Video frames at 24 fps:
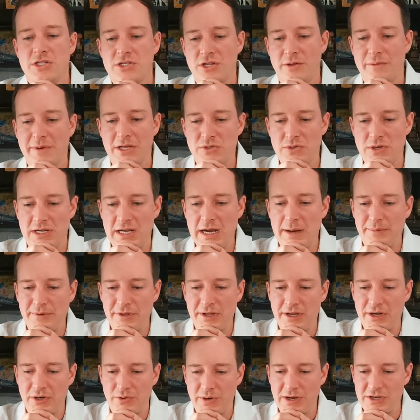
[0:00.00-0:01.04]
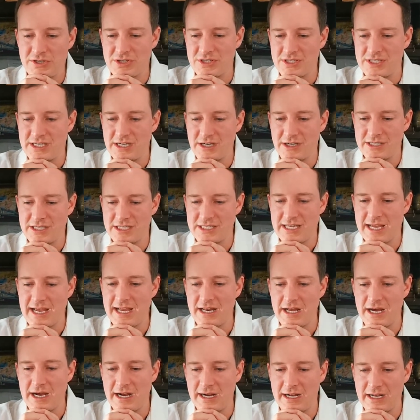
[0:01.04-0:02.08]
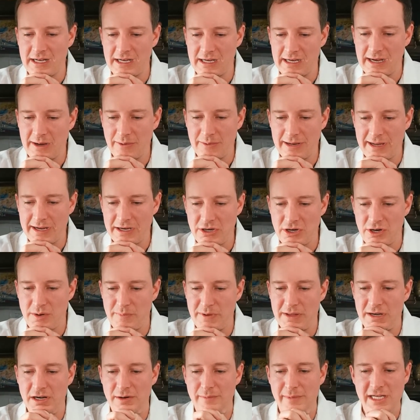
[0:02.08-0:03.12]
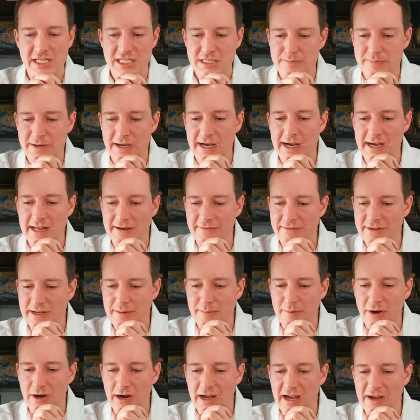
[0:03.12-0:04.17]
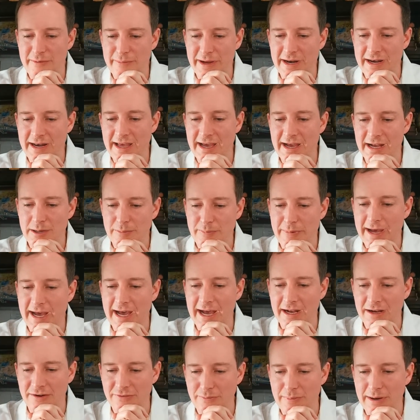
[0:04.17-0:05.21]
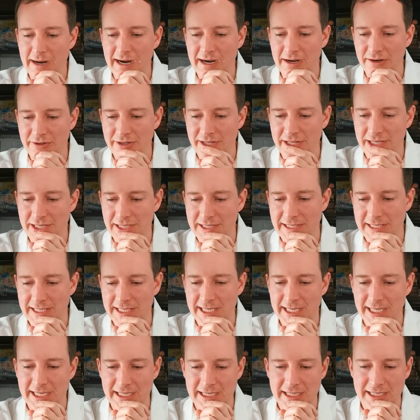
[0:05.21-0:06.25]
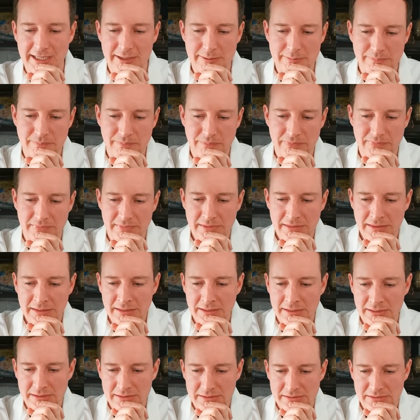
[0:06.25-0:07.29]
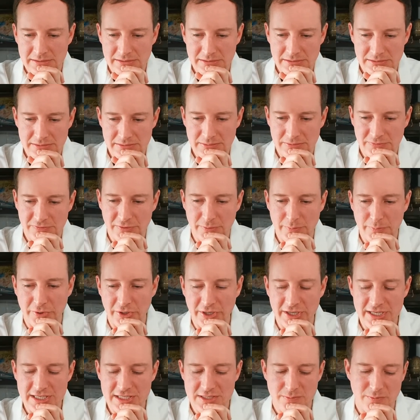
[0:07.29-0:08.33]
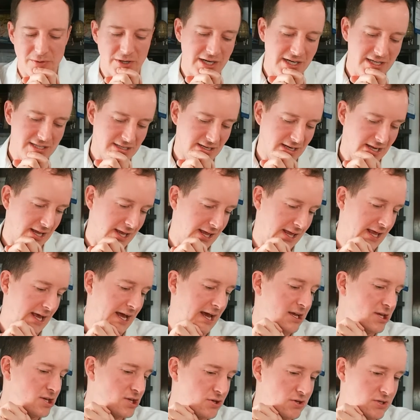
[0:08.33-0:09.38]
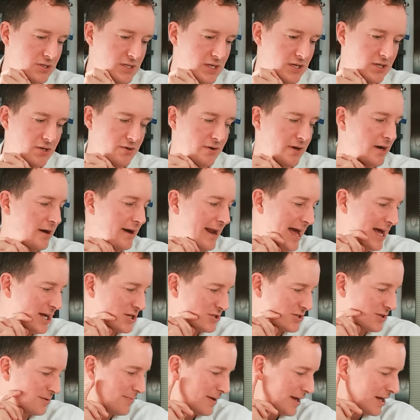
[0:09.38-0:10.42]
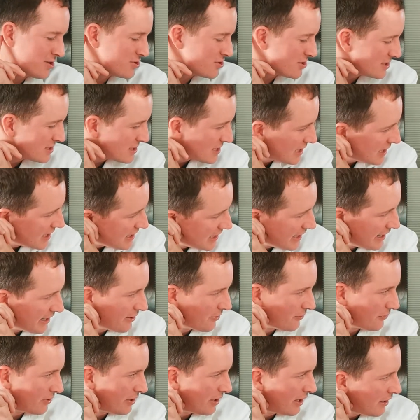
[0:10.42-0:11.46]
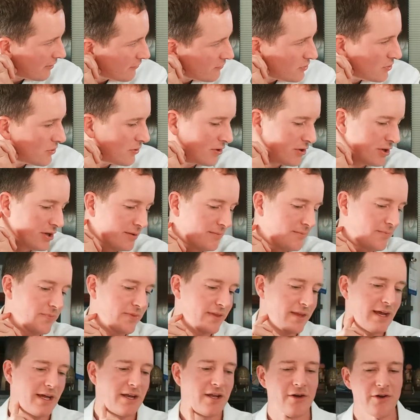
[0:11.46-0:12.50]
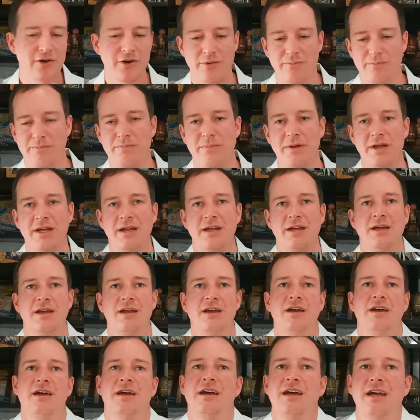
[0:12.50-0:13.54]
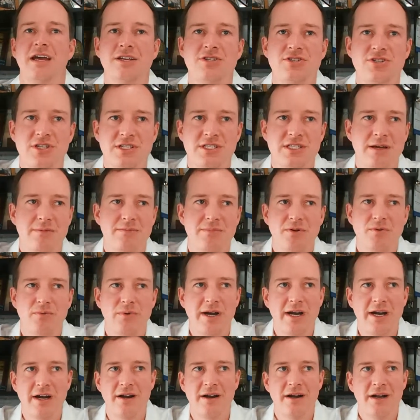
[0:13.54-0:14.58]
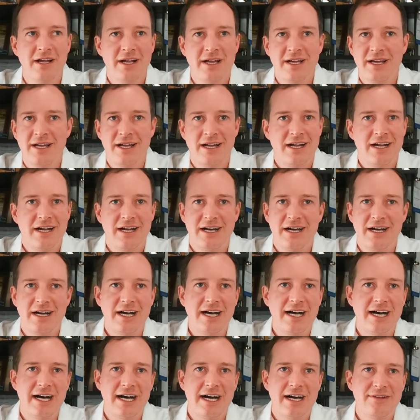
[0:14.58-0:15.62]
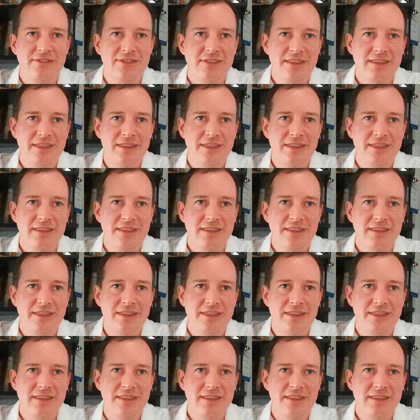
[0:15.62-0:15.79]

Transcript: let me get to a couple other questions here. It says, Hey, doc, I would like your opinion on my spine. I have an MRI of my neck back from Ireland um, for Maurice. Maurice, I used to do international patients. I don't love doing them. I know you're, it's just something where uh,